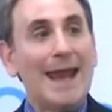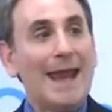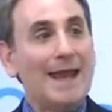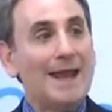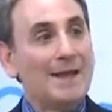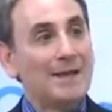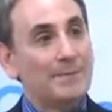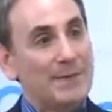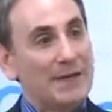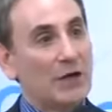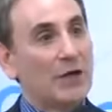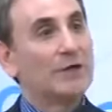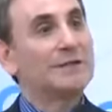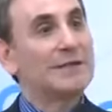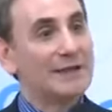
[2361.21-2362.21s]
And
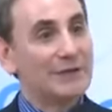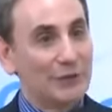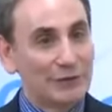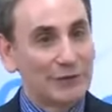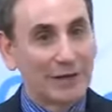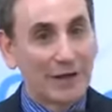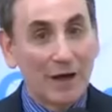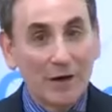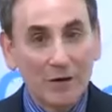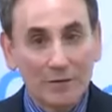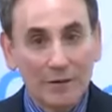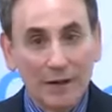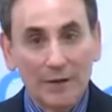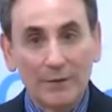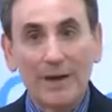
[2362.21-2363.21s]
because they took the
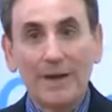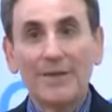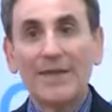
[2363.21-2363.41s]
color out,